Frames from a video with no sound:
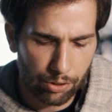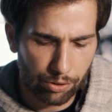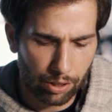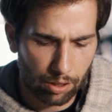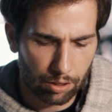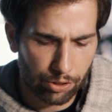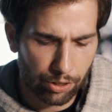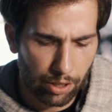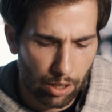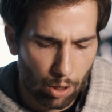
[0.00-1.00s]
during the
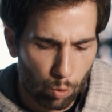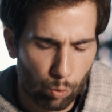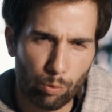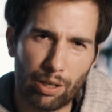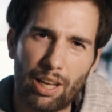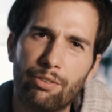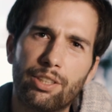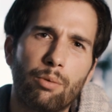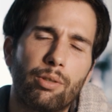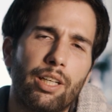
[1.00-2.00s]
culture, every
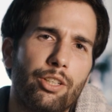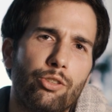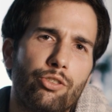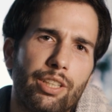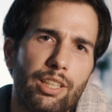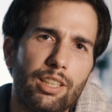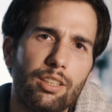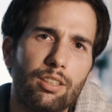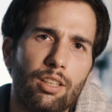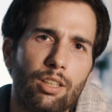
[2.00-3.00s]
time we get a new trainee,